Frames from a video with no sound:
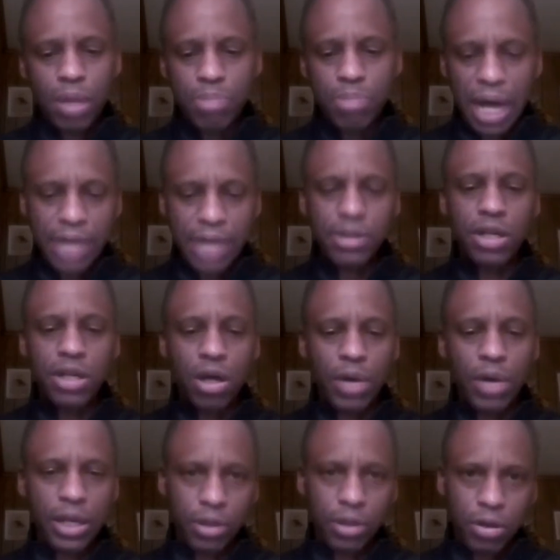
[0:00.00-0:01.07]
but you
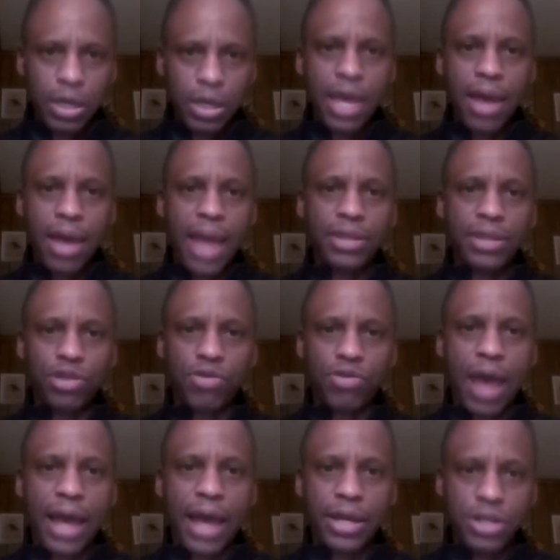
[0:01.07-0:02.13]
know in looking at the
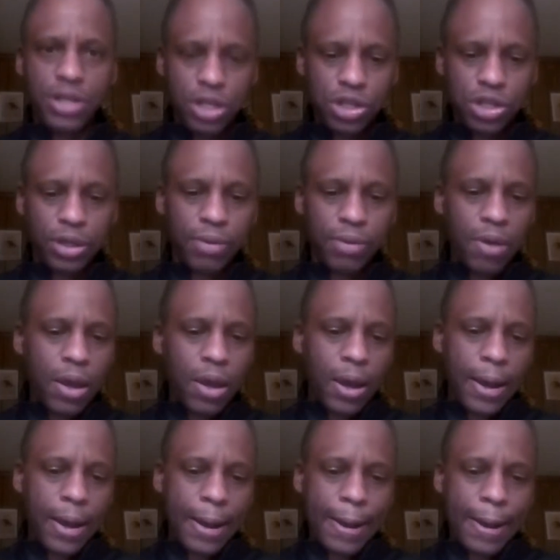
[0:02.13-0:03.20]
track condition
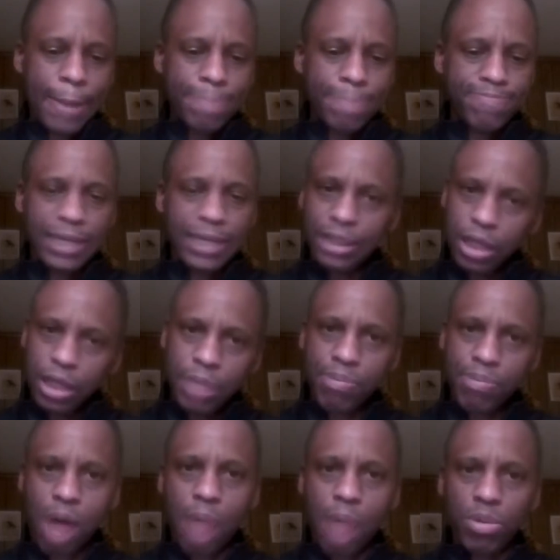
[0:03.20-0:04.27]
um, I think
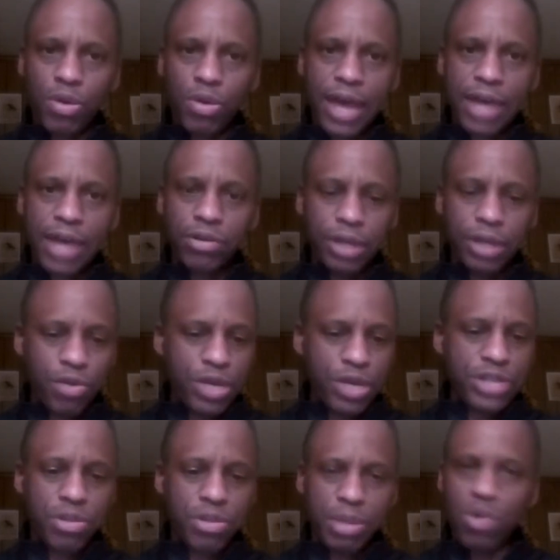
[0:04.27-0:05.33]
Improbable handled it
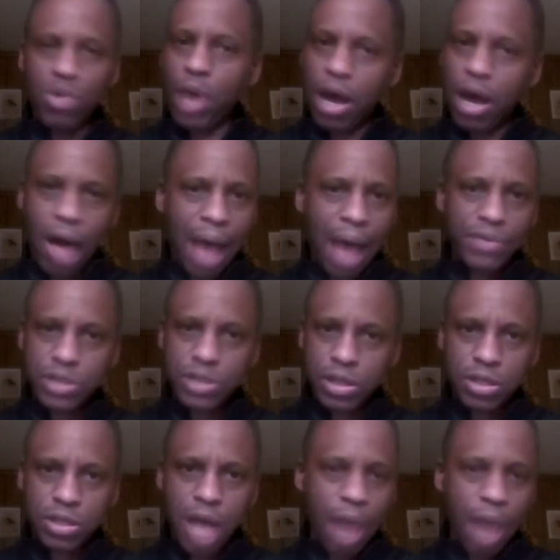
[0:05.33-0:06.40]
reasonably well. Obviously,
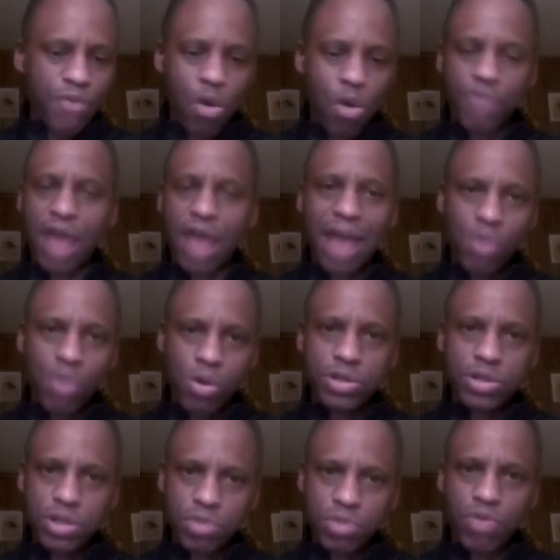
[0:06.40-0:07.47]
the top four or five
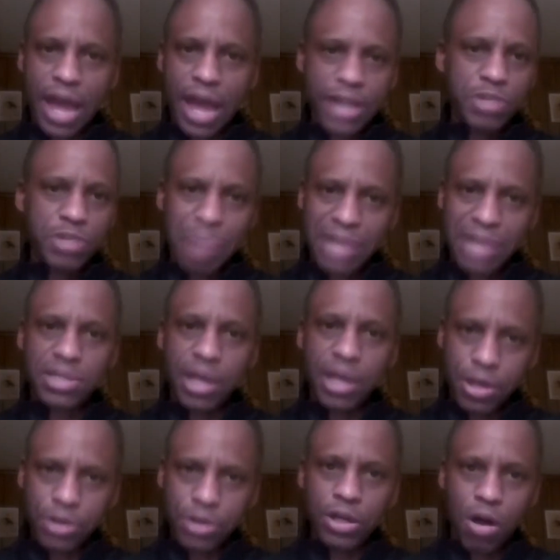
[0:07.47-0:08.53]
horses ran as best they
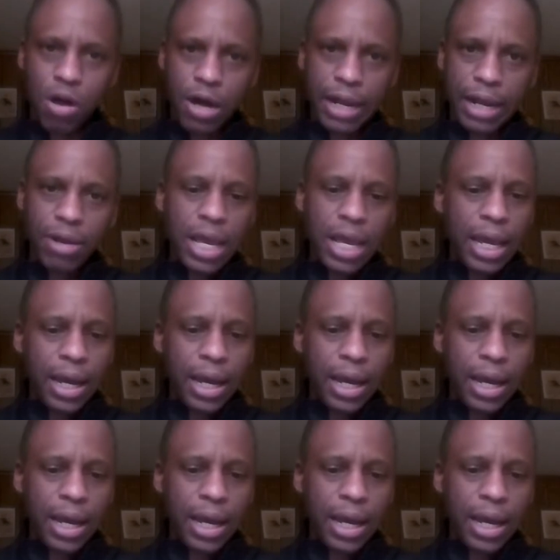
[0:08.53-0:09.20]
could on it.